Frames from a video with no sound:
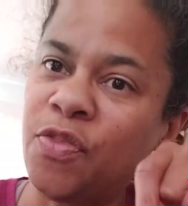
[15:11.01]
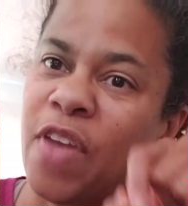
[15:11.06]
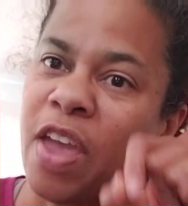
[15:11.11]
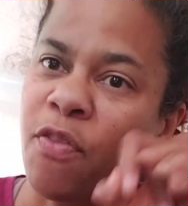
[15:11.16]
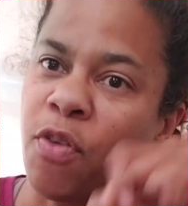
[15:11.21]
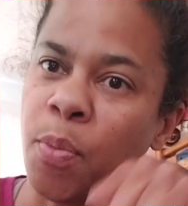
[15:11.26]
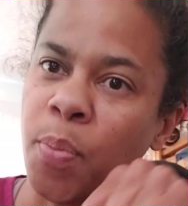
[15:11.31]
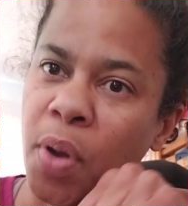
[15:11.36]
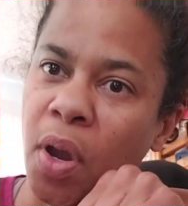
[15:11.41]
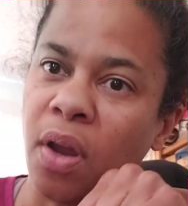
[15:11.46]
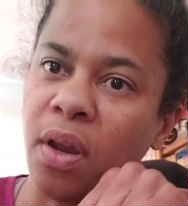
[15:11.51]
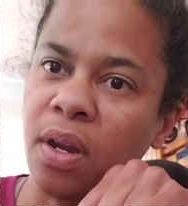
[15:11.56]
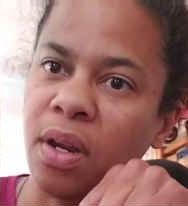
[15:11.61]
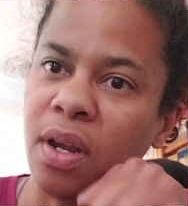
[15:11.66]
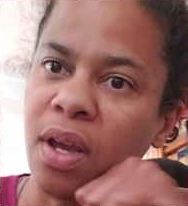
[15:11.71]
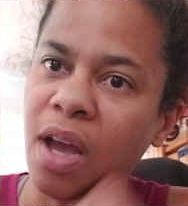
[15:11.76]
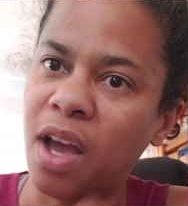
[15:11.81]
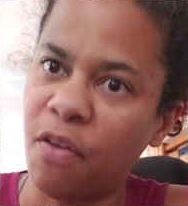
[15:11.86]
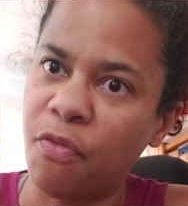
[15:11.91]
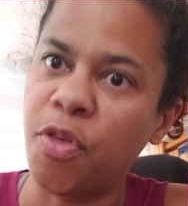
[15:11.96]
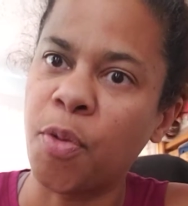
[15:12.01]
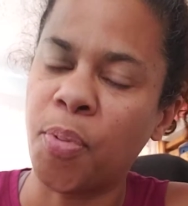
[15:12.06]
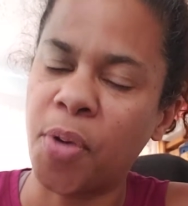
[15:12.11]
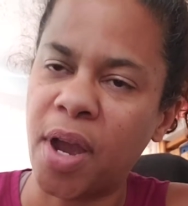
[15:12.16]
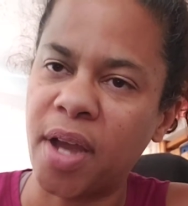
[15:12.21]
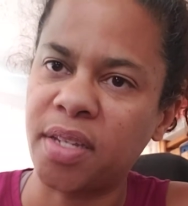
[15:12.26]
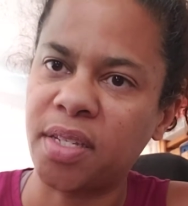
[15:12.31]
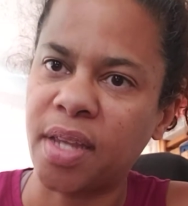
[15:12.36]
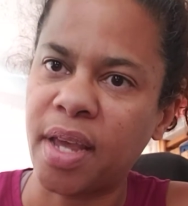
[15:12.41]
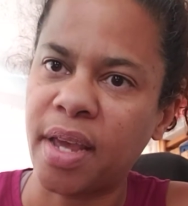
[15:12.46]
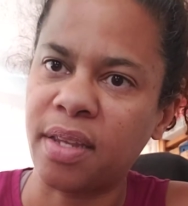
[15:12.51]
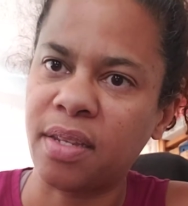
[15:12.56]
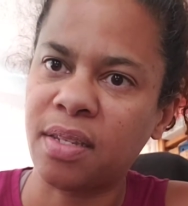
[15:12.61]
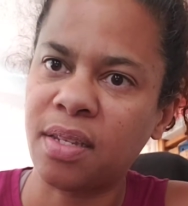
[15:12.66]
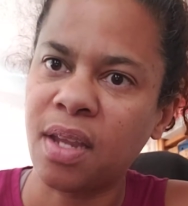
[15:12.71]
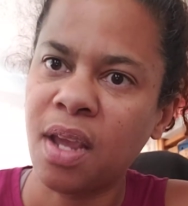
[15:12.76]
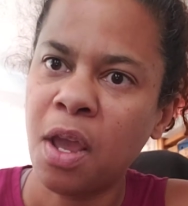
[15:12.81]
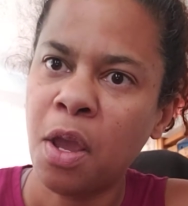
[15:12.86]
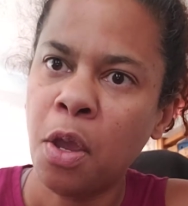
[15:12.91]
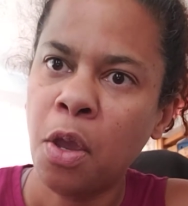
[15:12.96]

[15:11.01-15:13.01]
favorite part of the process.